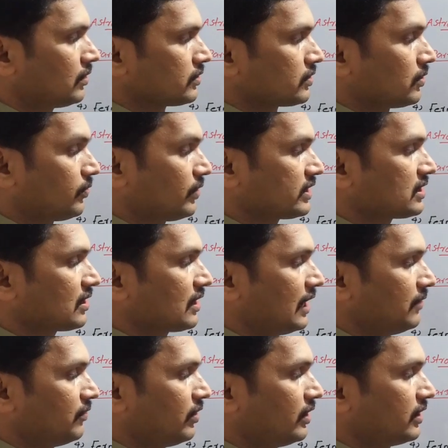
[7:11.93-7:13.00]
So first
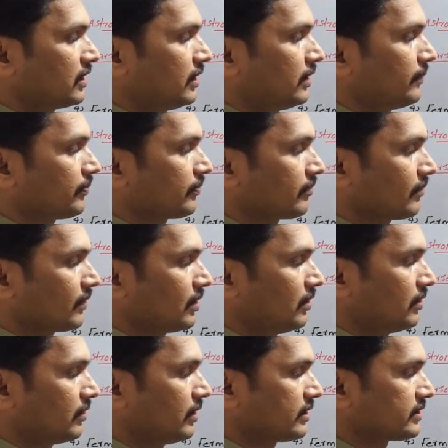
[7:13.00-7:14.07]
convert
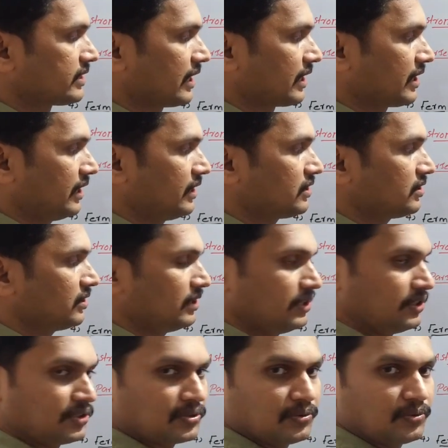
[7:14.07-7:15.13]
the second
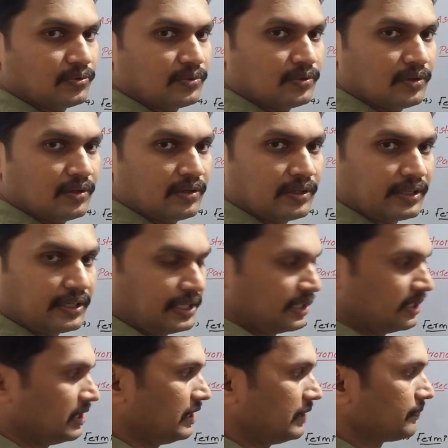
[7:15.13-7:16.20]
into
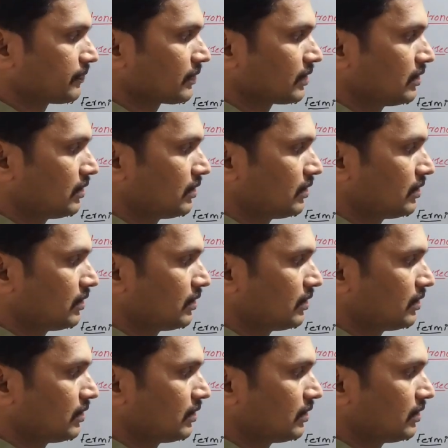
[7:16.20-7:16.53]
degree.